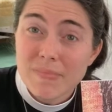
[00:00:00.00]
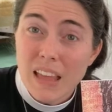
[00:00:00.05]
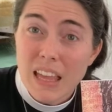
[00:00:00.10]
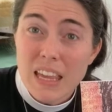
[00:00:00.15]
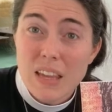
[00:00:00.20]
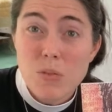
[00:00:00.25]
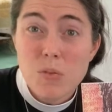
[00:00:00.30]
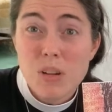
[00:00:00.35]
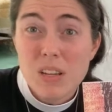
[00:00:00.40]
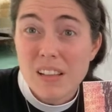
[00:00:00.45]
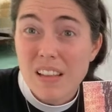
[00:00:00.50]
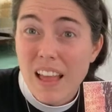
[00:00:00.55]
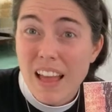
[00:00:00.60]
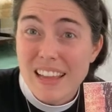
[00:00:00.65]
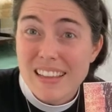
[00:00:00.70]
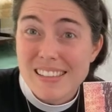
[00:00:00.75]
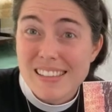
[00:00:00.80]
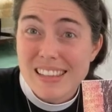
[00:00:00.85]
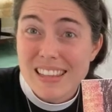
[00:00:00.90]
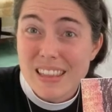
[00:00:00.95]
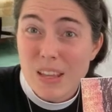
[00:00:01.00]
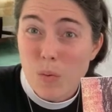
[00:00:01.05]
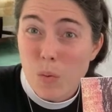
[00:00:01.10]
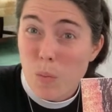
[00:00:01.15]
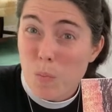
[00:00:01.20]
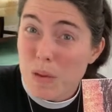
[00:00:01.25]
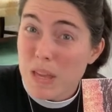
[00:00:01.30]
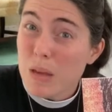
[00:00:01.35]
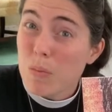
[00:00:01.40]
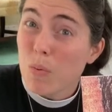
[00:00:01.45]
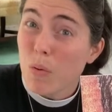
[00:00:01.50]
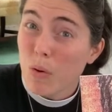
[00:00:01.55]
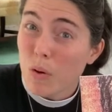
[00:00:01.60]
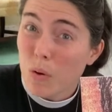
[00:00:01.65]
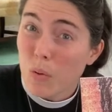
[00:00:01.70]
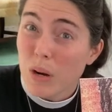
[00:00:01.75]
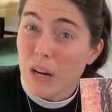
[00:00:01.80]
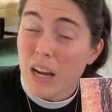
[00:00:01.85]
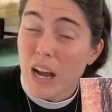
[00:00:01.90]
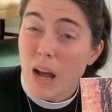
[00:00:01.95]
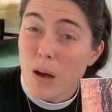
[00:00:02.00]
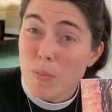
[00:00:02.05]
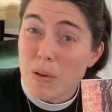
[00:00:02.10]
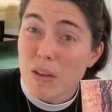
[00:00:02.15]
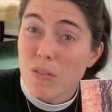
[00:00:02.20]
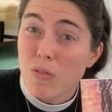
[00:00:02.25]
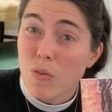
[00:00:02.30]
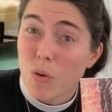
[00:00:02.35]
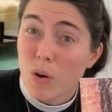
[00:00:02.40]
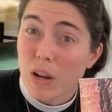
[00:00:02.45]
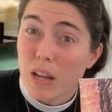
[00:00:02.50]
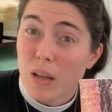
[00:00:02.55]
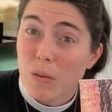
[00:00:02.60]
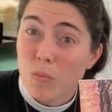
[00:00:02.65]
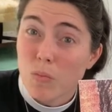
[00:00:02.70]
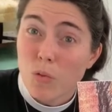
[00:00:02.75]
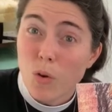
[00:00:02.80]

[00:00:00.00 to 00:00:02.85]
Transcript: He realized that there were people who were coming for him,